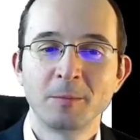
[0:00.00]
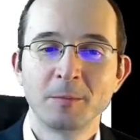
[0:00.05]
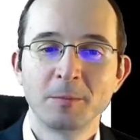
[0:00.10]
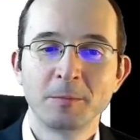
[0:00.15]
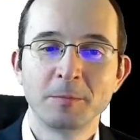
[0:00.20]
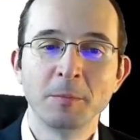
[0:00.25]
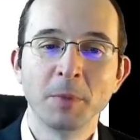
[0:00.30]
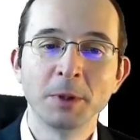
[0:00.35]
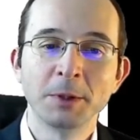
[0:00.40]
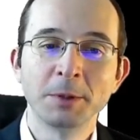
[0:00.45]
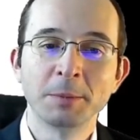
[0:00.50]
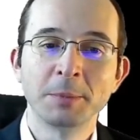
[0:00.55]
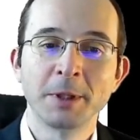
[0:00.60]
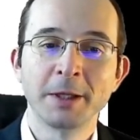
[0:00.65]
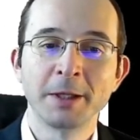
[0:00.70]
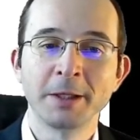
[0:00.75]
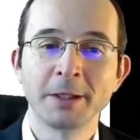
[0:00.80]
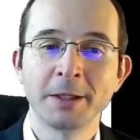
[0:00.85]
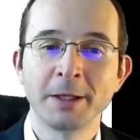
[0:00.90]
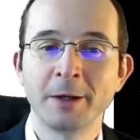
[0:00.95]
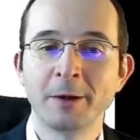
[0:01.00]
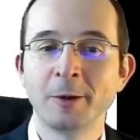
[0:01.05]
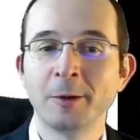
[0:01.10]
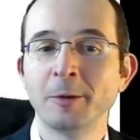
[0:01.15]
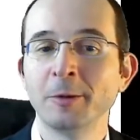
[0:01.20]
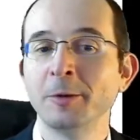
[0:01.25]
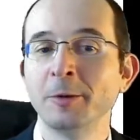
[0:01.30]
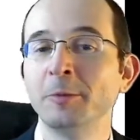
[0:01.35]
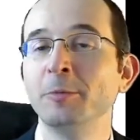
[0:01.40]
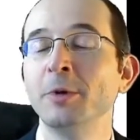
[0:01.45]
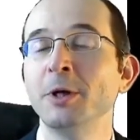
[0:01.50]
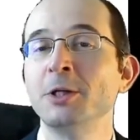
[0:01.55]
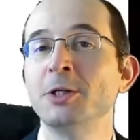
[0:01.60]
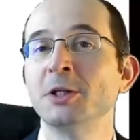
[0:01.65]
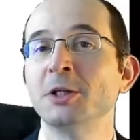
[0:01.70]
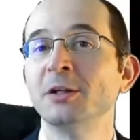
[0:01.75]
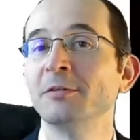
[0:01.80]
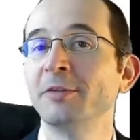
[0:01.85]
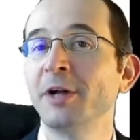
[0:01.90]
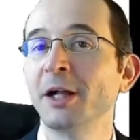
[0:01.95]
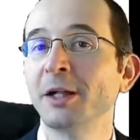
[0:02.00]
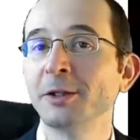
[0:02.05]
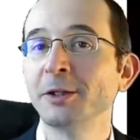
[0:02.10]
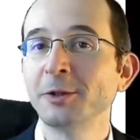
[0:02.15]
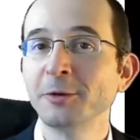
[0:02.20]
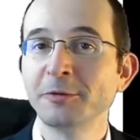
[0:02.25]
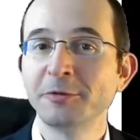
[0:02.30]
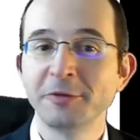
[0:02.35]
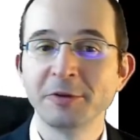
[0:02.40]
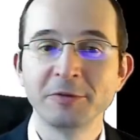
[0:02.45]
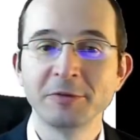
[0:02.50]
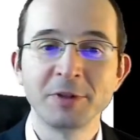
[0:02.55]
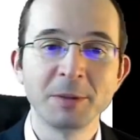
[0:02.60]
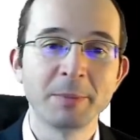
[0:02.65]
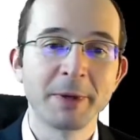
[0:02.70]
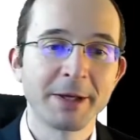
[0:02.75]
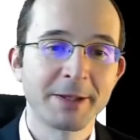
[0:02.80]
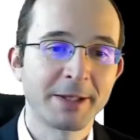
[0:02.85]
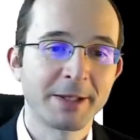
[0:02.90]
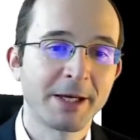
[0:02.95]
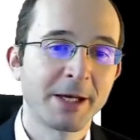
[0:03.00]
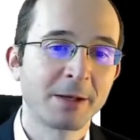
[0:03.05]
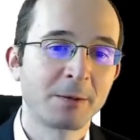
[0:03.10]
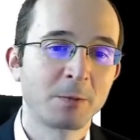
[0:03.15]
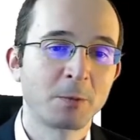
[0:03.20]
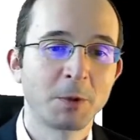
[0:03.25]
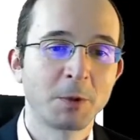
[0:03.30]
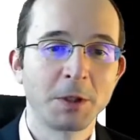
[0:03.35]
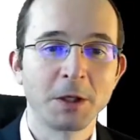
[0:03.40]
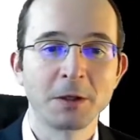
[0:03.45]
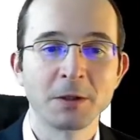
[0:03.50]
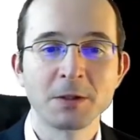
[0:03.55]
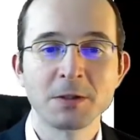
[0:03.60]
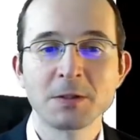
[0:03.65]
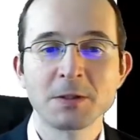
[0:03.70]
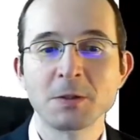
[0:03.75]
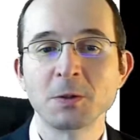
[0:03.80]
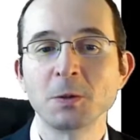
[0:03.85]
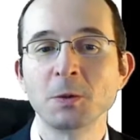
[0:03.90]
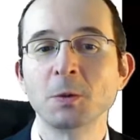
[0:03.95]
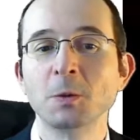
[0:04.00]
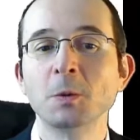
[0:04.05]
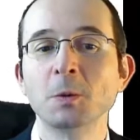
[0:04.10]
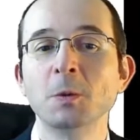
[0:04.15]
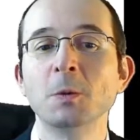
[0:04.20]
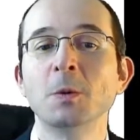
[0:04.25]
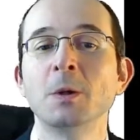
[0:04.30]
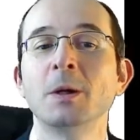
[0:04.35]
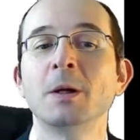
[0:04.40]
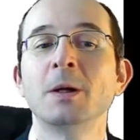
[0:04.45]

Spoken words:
multiplying our original value of 50 by that will get us to